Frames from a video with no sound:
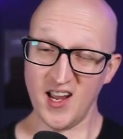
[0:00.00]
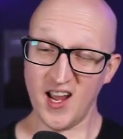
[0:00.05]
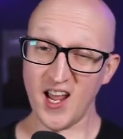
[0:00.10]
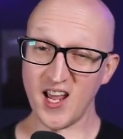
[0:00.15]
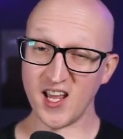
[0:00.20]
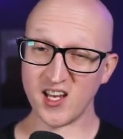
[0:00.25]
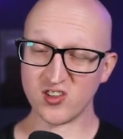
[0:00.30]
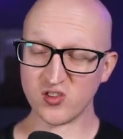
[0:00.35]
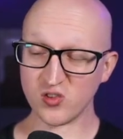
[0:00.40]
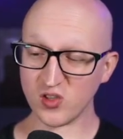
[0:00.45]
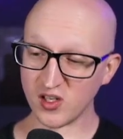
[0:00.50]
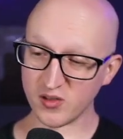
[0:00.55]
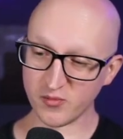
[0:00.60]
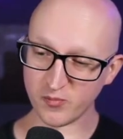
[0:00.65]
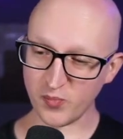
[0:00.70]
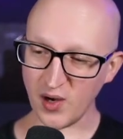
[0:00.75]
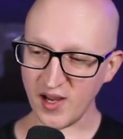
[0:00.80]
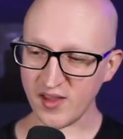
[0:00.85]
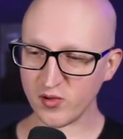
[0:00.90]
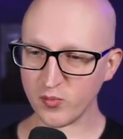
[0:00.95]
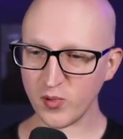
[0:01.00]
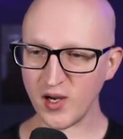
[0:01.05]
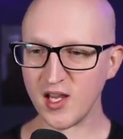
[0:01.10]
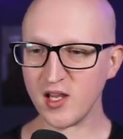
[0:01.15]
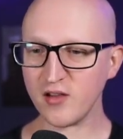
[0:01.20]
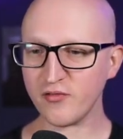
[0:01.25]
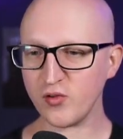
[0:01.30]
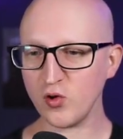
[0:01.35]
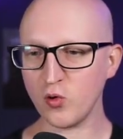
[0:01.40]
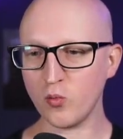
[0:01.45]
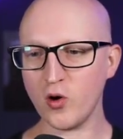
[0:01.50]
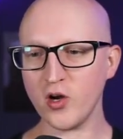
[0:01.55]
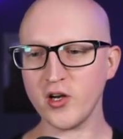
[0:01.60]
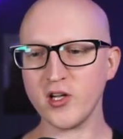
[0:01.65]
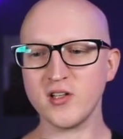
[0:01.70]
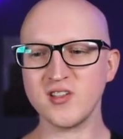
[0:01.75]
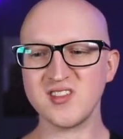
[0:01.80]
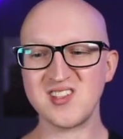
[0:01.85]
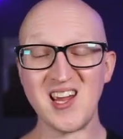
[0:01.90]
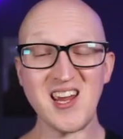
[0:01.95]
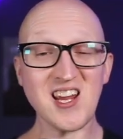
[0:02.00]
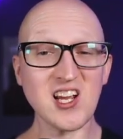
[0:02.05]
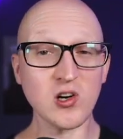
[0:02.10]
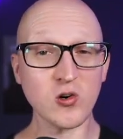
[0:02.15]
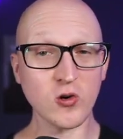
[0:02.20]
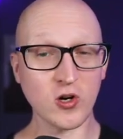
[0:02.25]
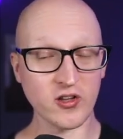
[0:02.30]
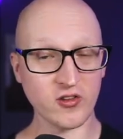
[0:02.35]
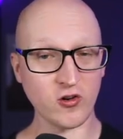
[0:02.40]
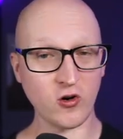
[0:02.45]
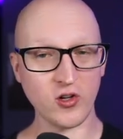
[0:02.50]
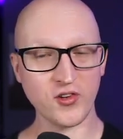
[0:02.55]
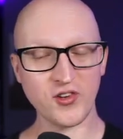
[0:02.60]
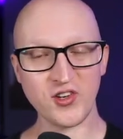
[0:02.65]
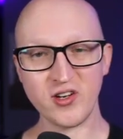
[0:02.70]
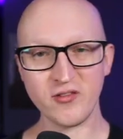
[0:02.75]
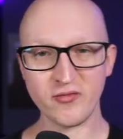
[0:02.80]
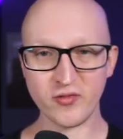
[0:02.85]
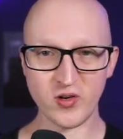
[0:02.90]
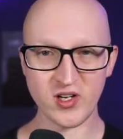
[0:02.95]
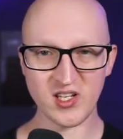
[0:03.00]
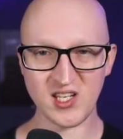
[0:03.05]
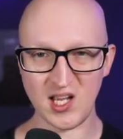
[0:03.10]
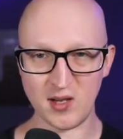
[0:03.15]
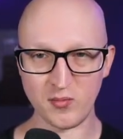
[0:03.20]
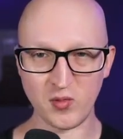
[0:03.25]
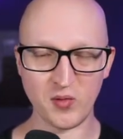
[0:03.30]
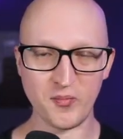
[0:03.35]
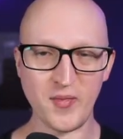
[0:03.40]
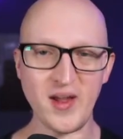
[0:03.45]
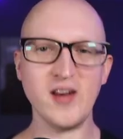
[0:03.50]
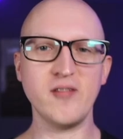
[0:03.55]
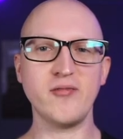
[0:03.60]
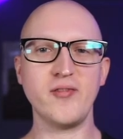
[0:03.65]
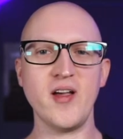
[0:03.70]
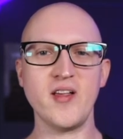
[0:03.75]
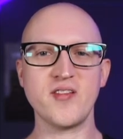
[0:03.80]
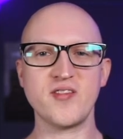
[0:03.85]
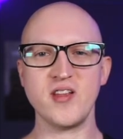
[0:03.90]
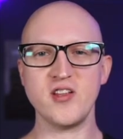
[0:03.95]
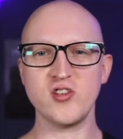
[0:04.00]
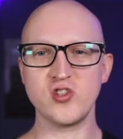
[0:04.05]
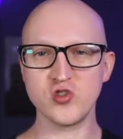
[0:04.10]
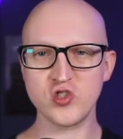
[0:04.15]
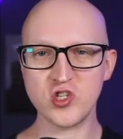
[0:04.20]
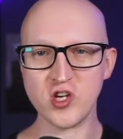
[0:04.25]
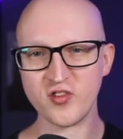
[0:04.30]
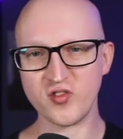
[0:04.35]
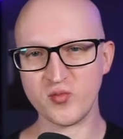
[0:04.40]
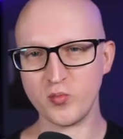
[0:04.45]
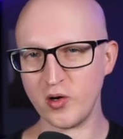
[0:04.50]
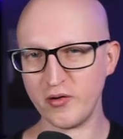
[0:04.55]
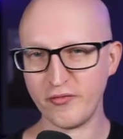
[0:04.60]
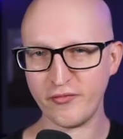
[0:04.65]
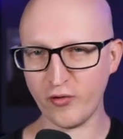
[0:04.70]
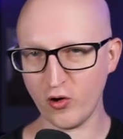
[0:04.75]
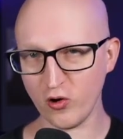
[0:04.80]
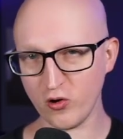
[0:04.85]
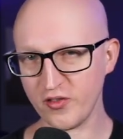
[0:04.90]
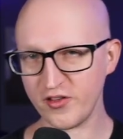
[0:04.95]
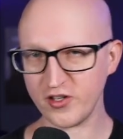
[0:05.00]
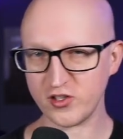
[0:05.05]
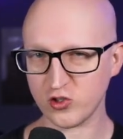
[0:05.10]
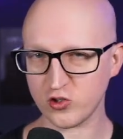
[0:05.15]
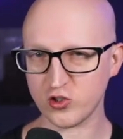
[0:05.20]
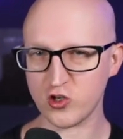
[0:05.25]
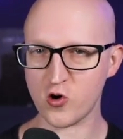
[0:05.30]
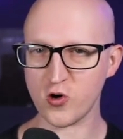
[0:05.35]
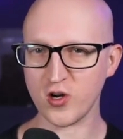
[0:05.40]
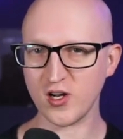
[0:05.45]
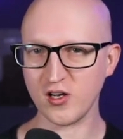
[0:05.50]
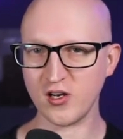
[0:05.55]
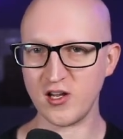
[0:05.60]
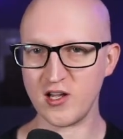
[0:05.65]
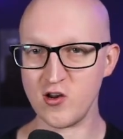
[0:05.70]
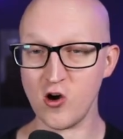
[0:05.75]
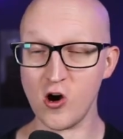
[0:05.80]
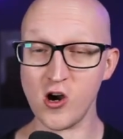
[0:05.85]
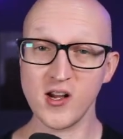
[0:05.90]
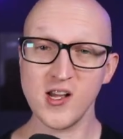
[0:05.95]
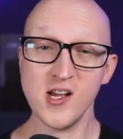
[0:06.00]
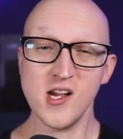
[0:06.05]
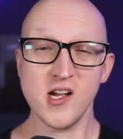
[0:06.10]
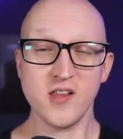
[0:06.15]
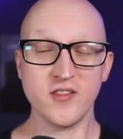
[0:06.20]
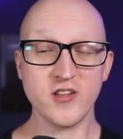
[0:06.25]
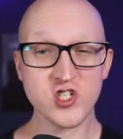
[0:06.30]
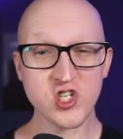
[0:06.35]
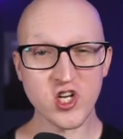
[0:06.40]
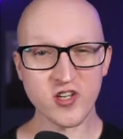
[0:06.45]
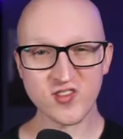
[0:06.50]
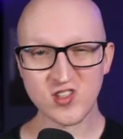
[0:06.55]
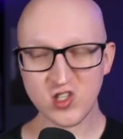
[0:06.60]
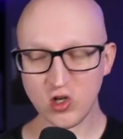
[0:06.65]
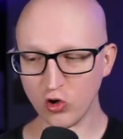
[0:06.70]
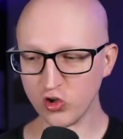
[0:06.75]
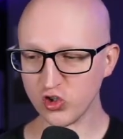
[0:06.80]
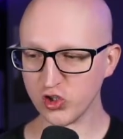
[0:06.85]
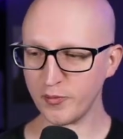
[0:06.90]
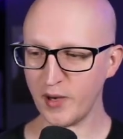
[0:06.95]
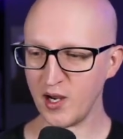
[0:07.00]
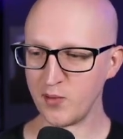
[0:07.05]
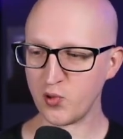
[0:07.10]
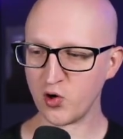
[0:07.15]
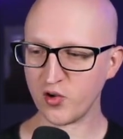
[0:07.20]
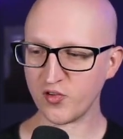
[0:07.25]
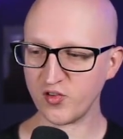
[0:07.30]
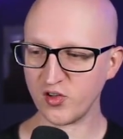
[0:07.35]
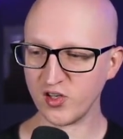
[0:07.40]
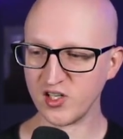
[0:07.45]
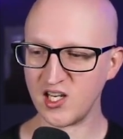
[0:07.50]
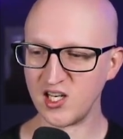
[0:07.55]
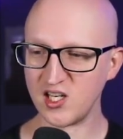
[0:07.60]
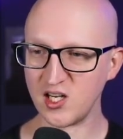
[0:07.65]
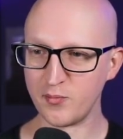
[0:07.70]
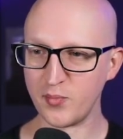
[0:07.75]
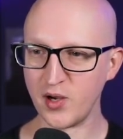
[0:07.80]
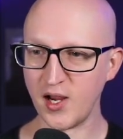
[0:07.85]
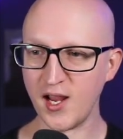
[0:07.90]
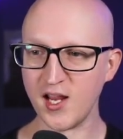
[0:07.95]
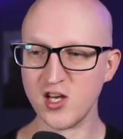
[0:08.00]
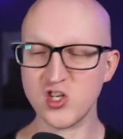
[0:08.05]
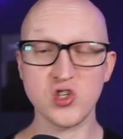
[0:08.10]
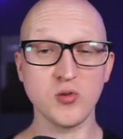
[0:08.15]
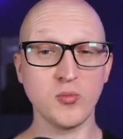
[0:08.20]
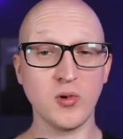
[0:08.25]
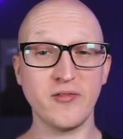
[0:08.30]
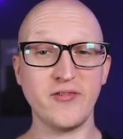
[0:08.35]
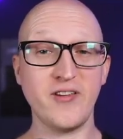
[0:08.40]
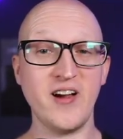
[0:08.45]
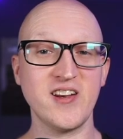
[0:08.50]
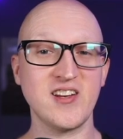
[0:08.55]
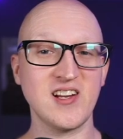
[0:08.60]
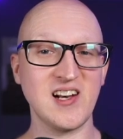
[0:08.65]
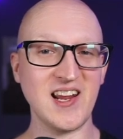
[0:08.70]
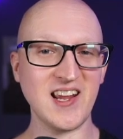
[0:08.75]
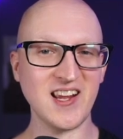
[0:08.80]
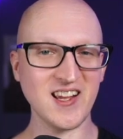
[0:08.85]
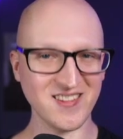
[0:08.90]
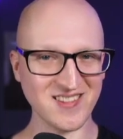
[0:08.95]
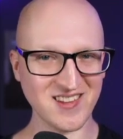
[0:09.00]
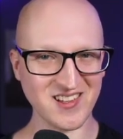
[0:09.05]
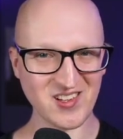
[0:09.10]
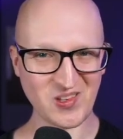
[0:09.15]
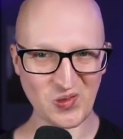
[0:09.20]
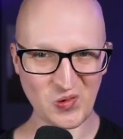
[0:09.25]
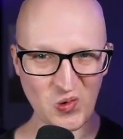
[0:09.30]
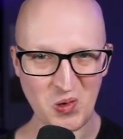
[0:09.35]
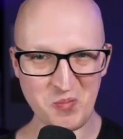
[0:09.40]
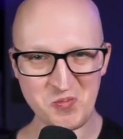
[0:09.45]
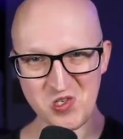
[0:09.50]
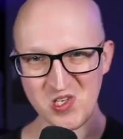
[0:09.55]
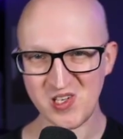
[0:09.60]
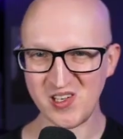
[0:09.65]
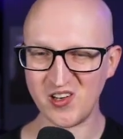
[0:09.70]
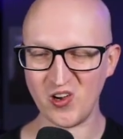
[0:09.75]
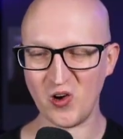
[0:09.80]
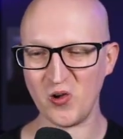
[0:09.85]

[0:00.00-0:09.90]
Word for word: And uh, by the way, if you want to take a look at all the different YAML manifests and you just want to follow the tutorial along, then just go to my personal GitHub page. You will find a link in the description